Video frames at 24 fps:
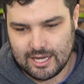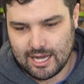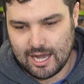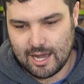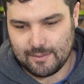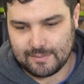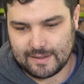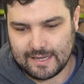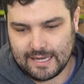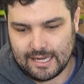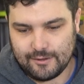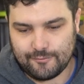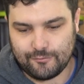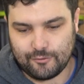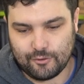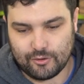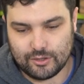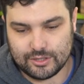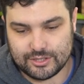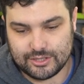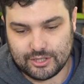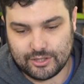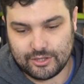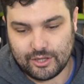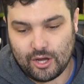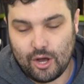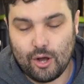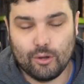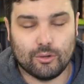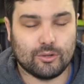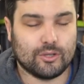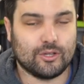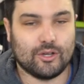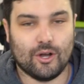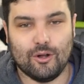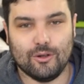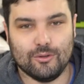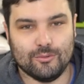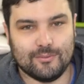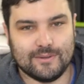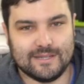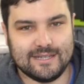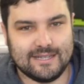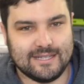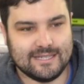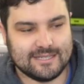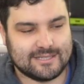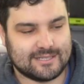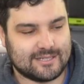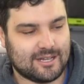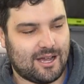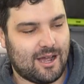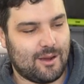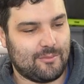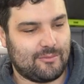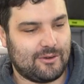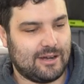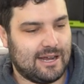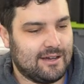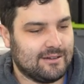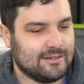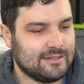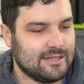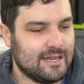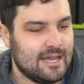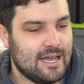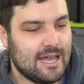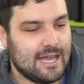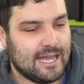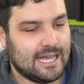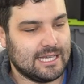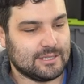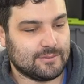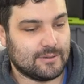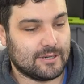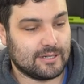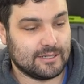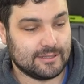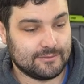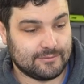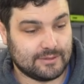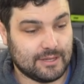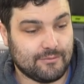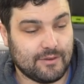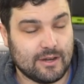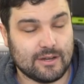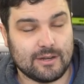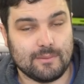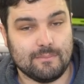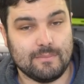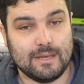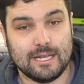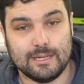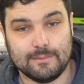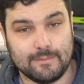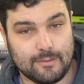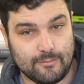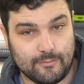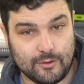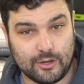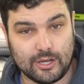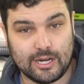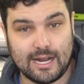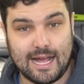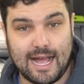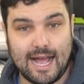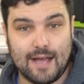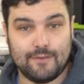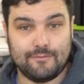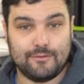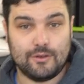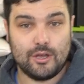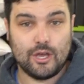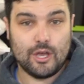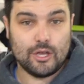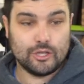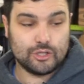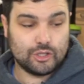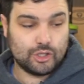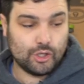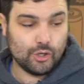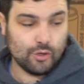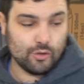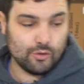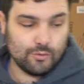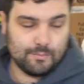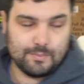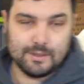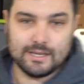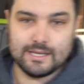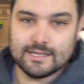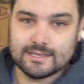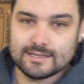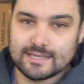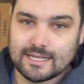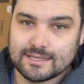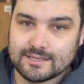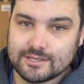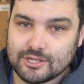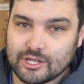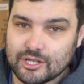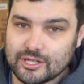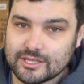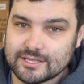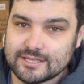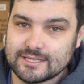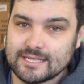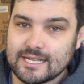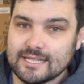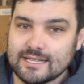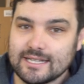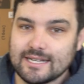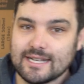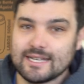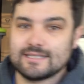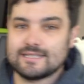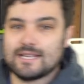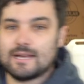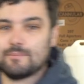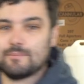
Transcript: I'm keen for it. So the whole goal with this time round is where at the very minimum we're going to have 2 beers, as you're going to see in the next